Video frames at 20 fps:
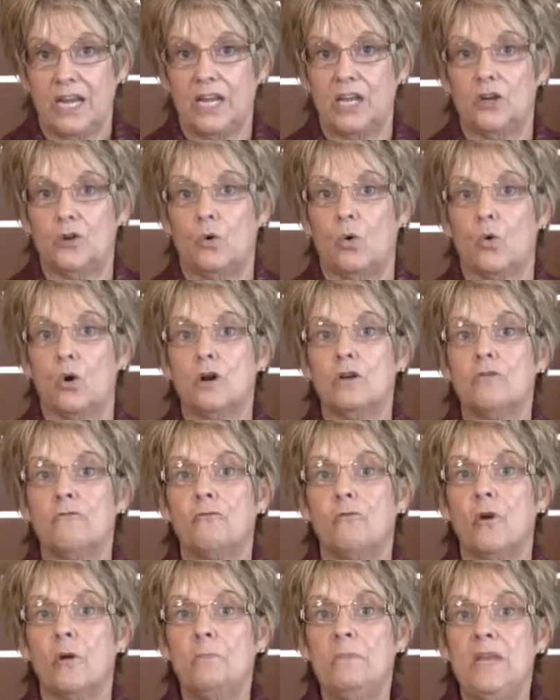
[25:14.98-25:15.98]
in order
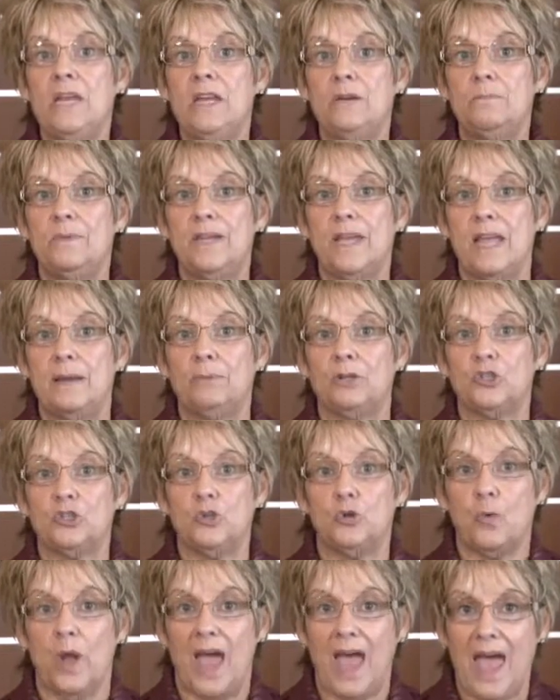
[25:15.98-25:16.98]
for me to be able
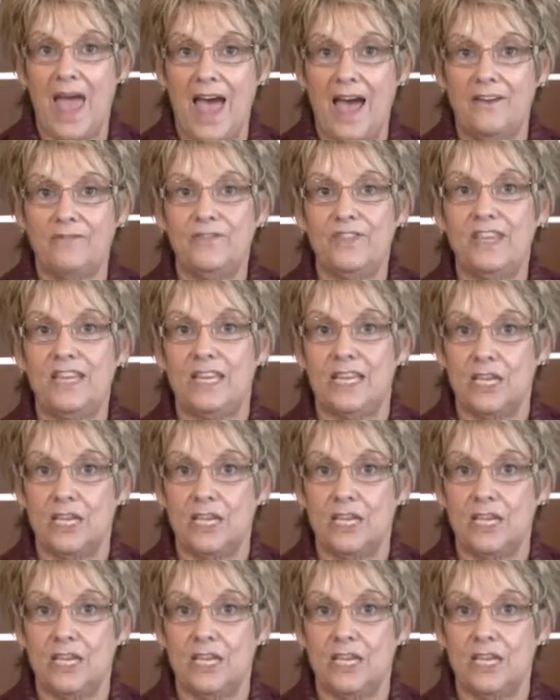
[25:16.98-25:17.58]
to have the